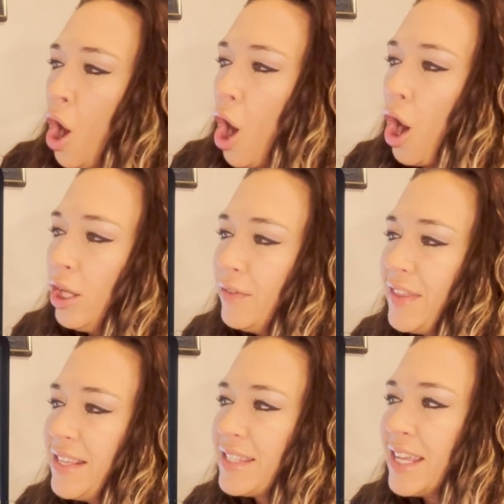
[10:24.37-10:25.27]
All of
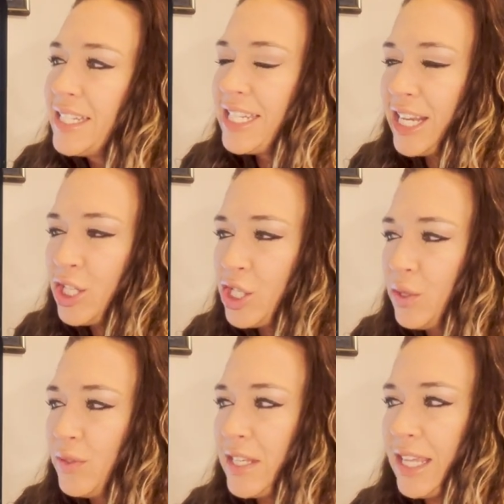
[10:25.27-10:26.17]
these
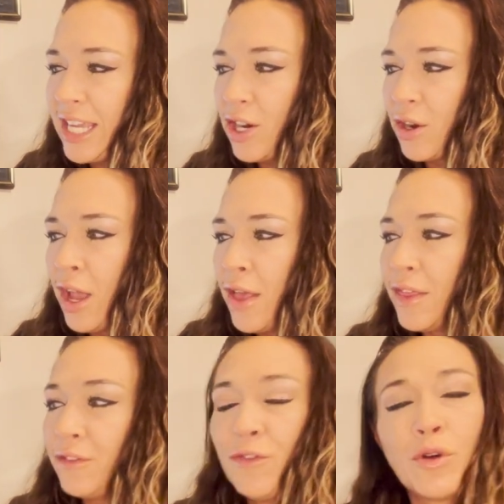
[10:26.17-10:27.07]
tissues in here
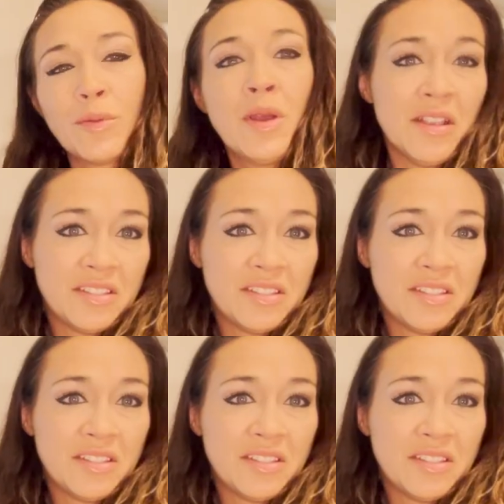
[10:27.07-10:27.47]
that form,